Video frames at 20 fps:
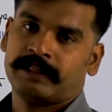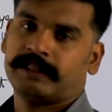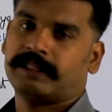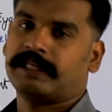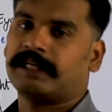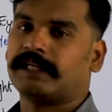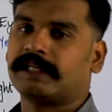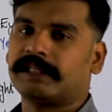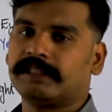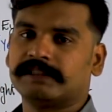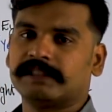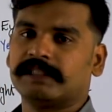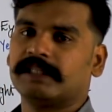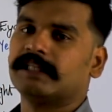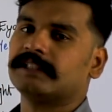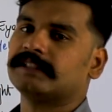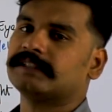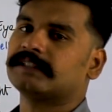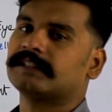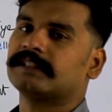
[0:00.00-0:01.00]
The reason
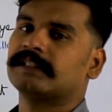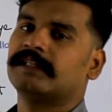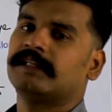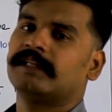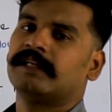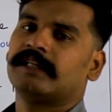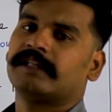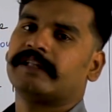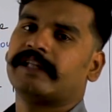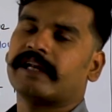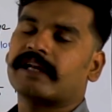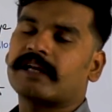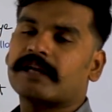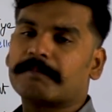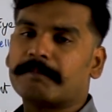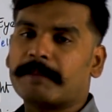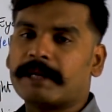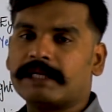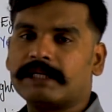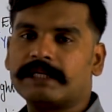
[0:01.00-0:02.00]
is there are
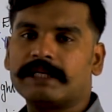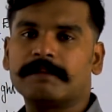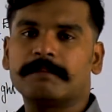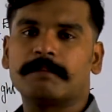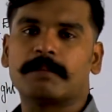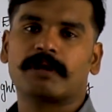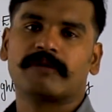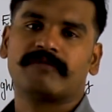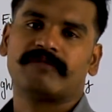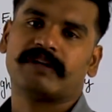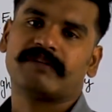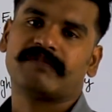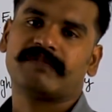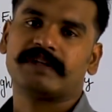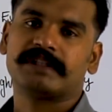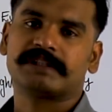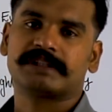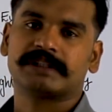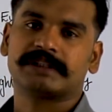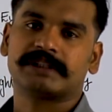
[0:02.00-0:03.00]
many number of
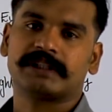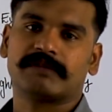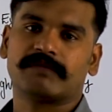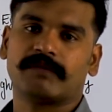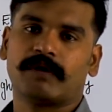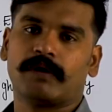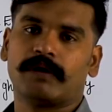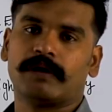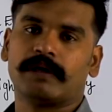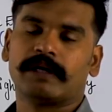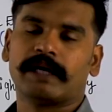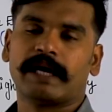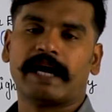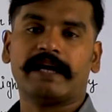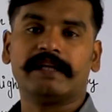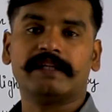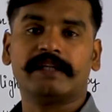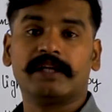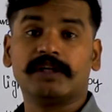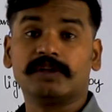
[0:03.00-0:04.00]
definitions involved
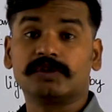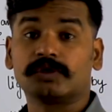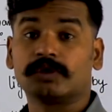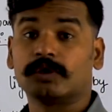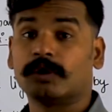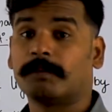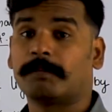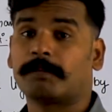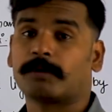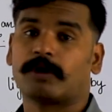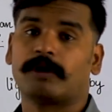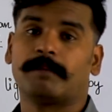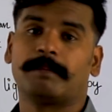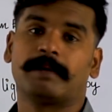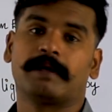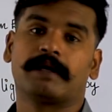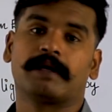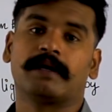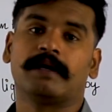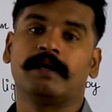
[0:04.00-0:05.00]
and there is no
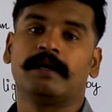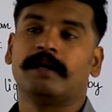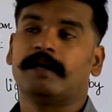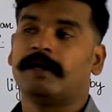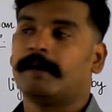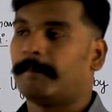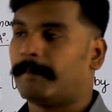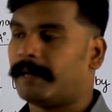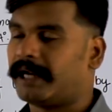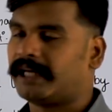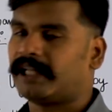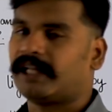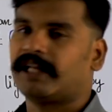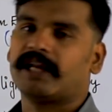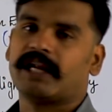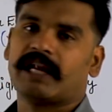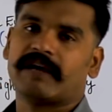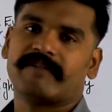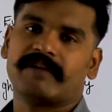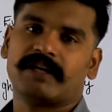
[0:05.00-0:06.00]
proper
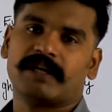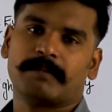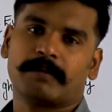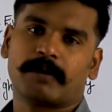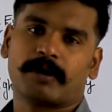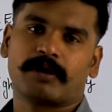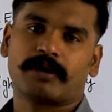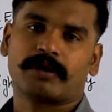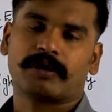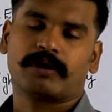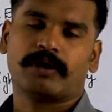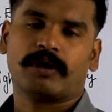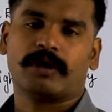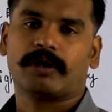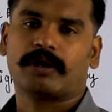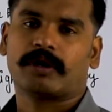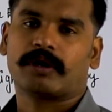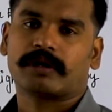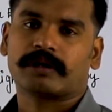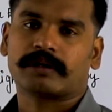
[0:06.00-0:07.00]
material available on
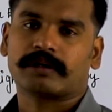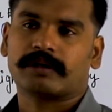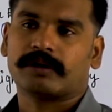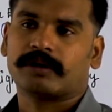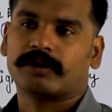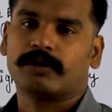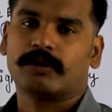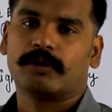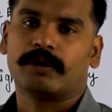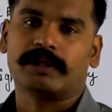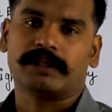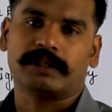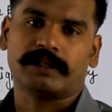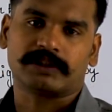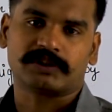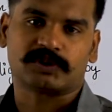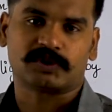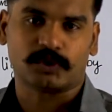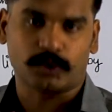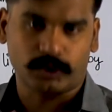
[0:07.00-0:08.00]
record or no other
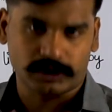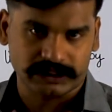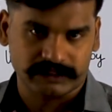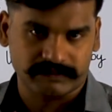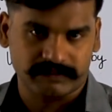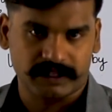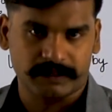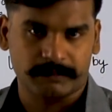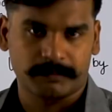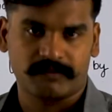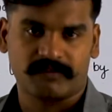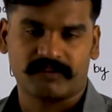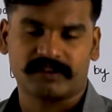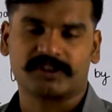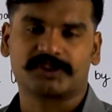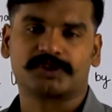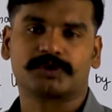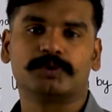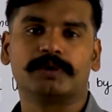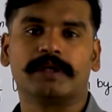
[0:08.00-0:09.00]
source available for
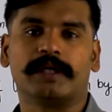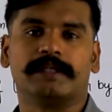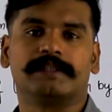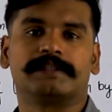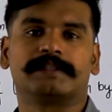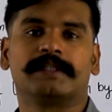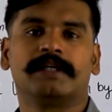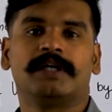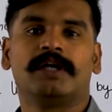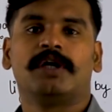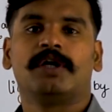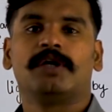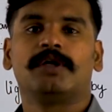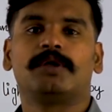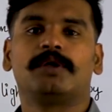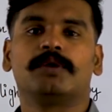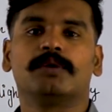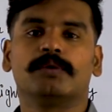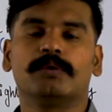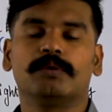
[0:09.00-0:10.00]
the students
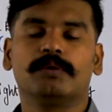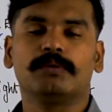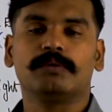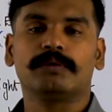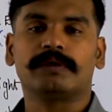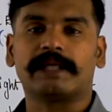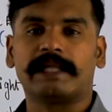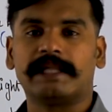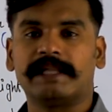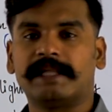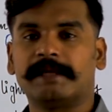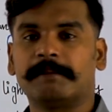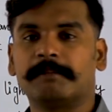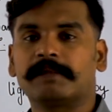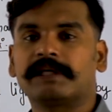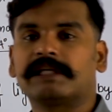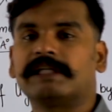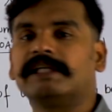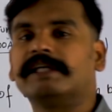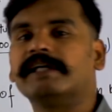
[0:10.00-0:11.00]
to tell
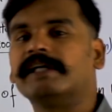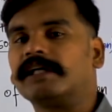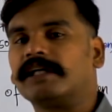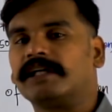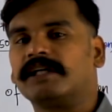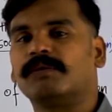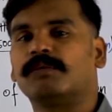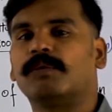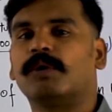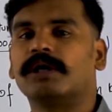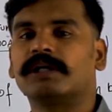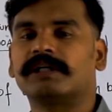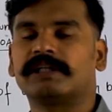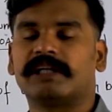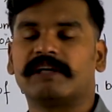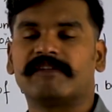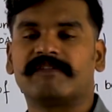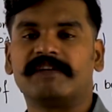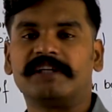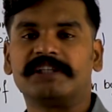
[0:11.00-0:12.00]
them clearly what
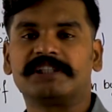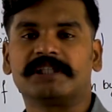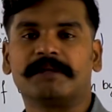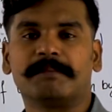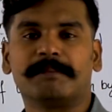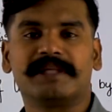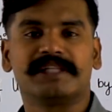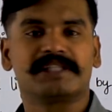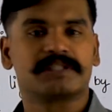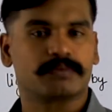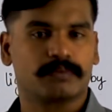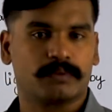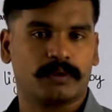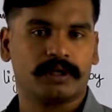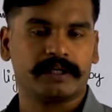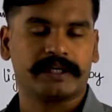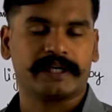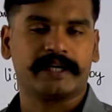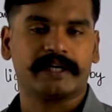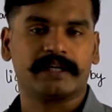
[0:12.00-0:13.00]
definition means
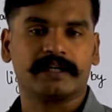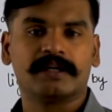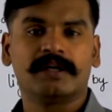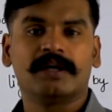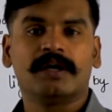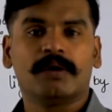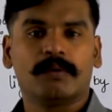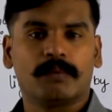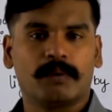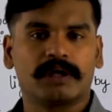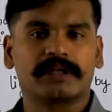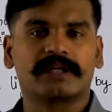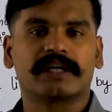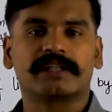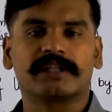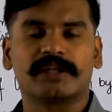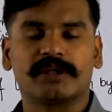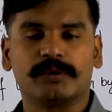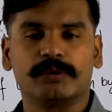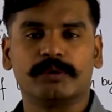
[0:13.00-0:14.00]
what and what
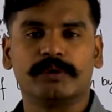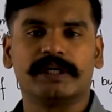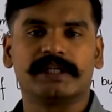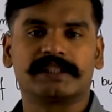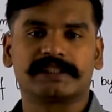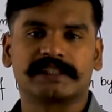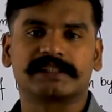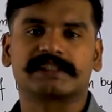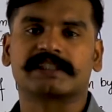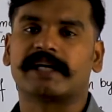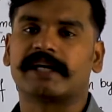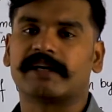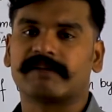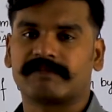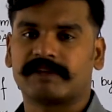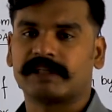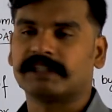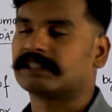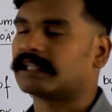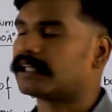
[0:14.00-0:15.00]
are the units, such kind
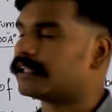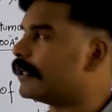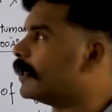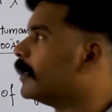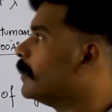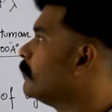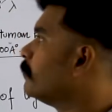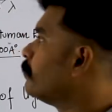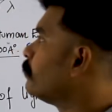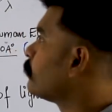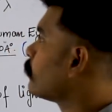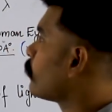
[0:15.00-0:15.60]
of things are there.